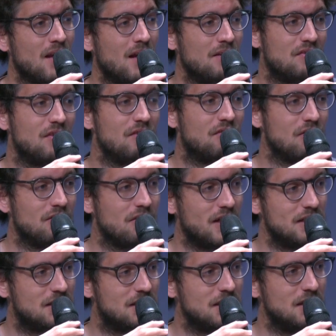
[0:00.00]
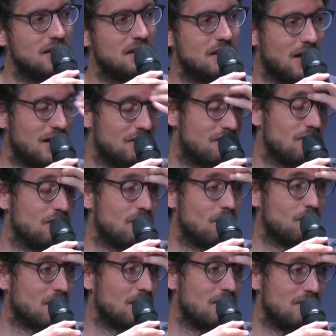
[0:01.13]
and see sovereignty at the
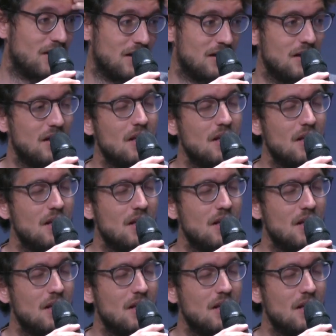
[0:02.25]
European level.